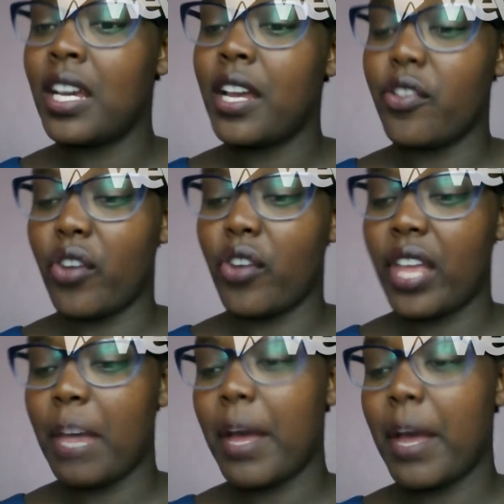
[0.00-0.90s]
you are
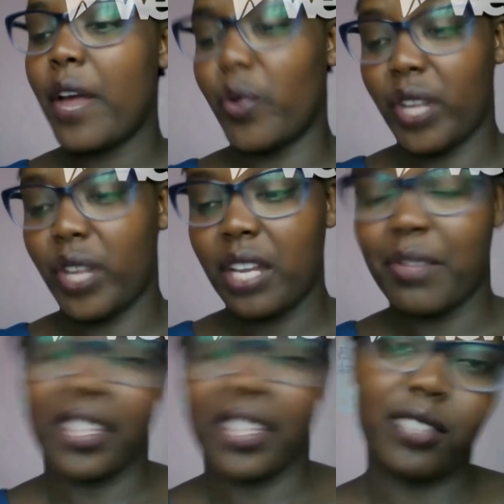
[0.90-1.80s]
hereby ordered
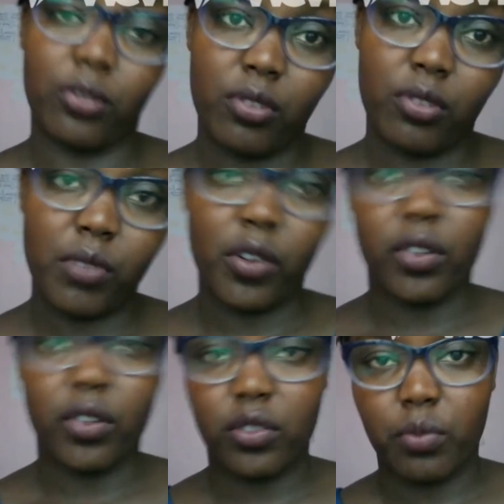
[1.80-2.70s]
by this honorable
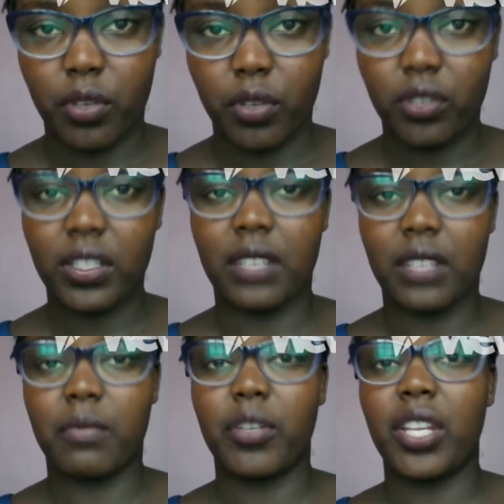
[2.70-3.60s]
court to produce the
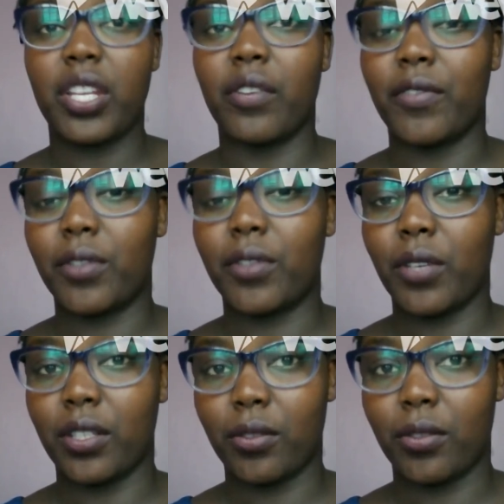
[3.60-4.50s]
body of so
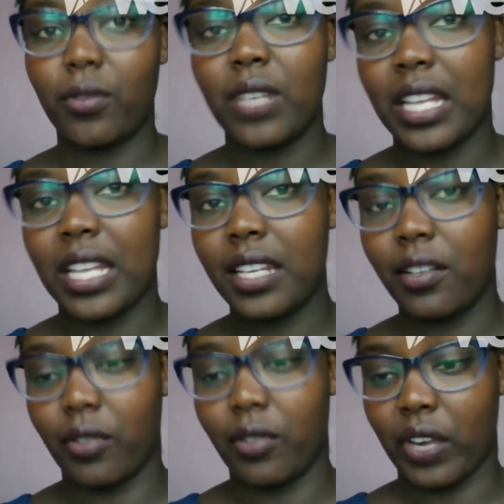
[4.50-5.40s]
and so, dead
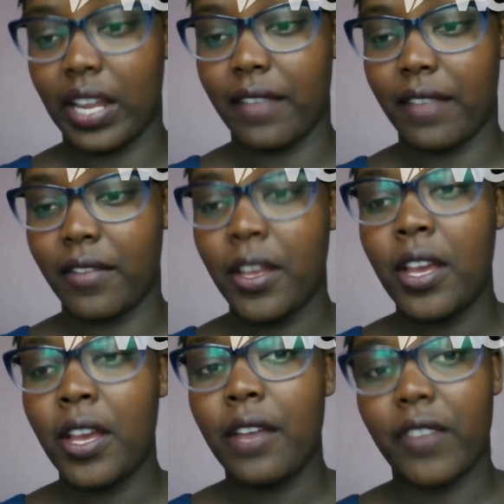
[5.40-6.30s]
or alive,
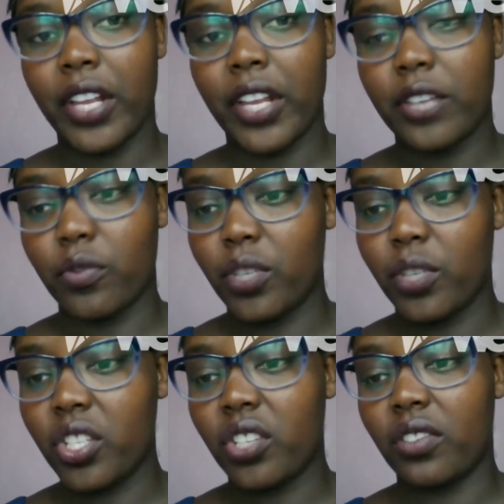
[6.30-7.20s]
failure to
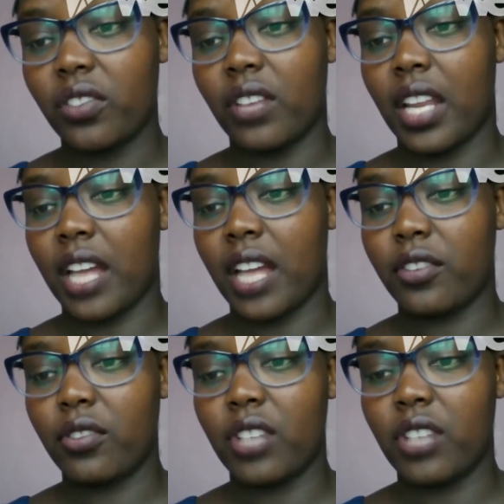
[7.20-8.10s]
which an
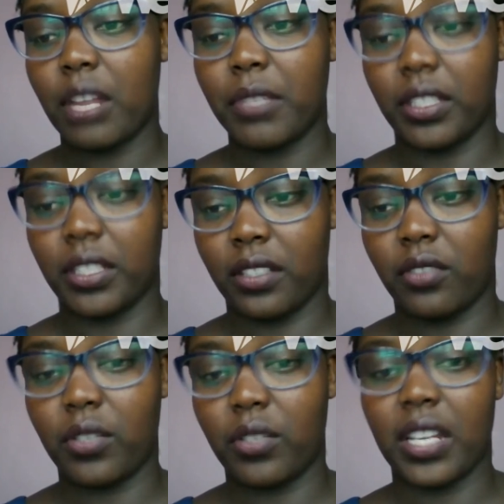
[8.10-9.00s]
action shall be
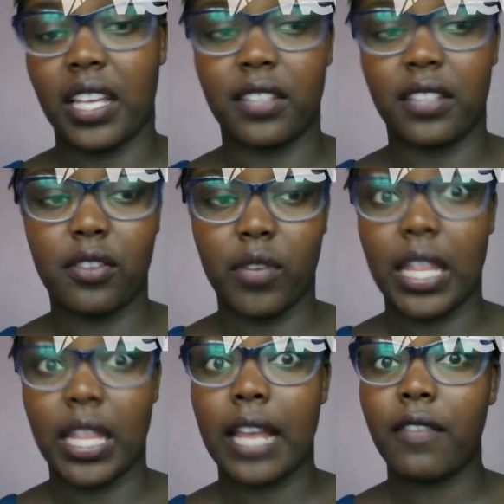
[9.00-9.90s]
instituted against you.
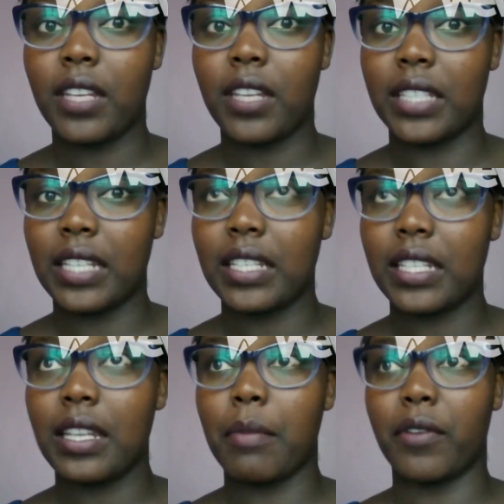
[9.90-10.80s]
And they're given a
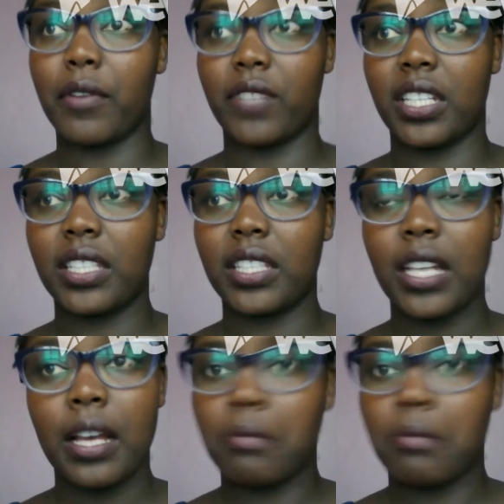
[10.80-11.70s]
certain number of days,
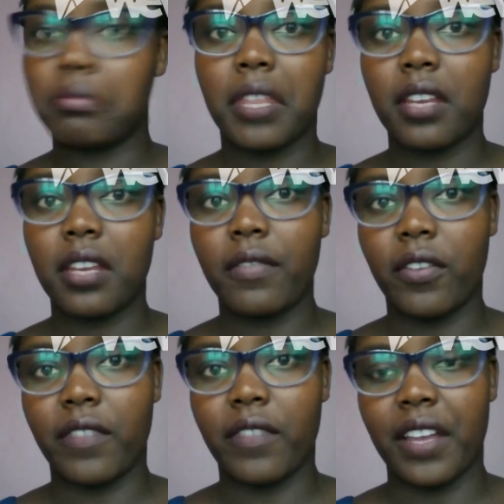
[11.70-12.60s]
3,
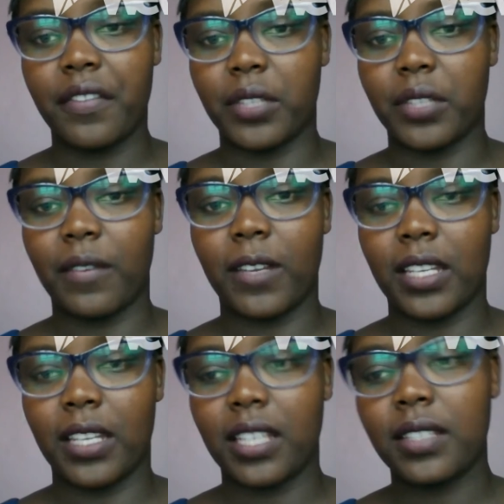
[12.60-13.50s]
4, 5 or
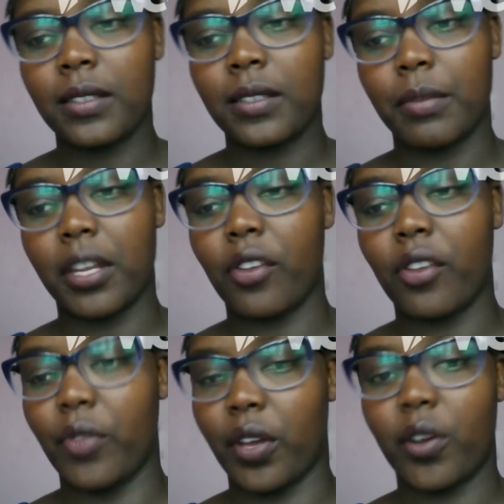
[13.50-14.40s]
7 days depending
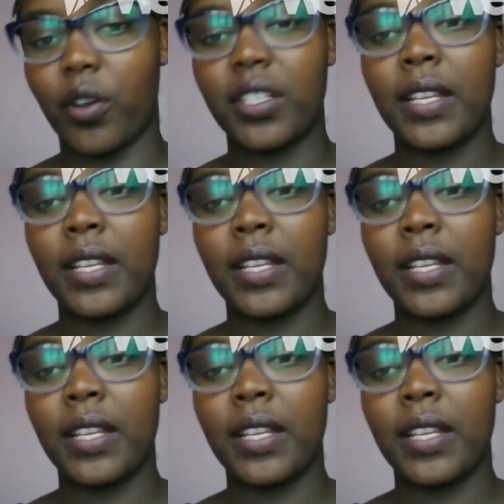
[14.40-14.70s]
on the court,